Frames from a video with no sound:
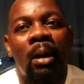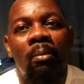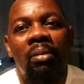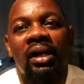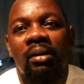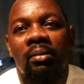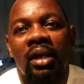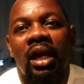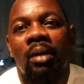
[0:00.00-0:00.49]

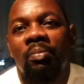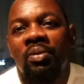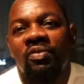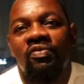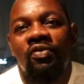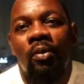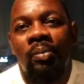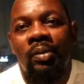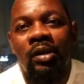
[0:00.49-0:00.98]
but I'm happy
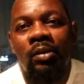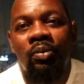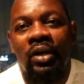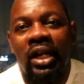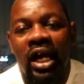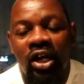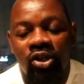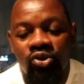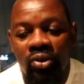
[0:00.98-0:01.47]
for
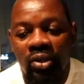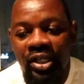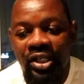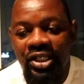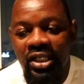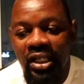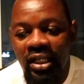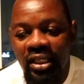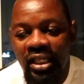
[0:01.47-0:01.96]
people
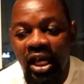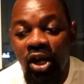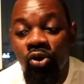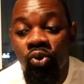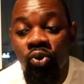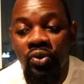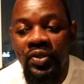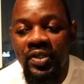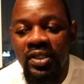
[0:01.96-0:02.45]
acknowledging their
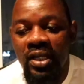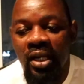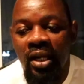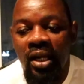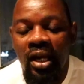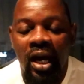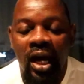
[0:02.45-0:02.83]
roots,